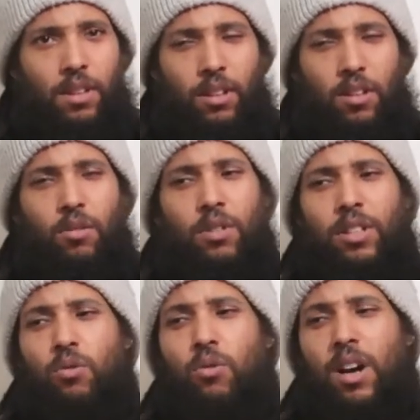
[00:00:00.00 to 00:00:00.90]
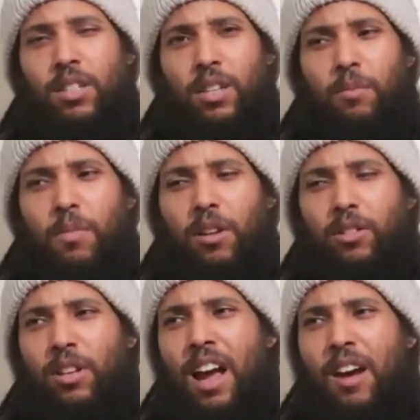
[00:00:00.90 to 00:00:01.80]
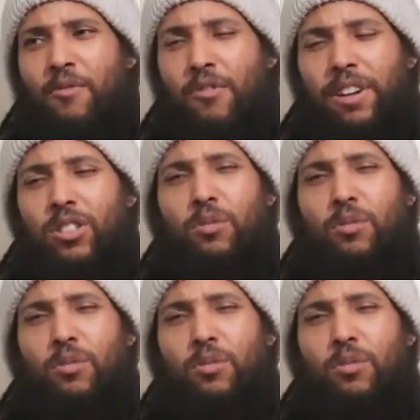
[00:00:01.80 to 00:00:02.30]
He taught us to have race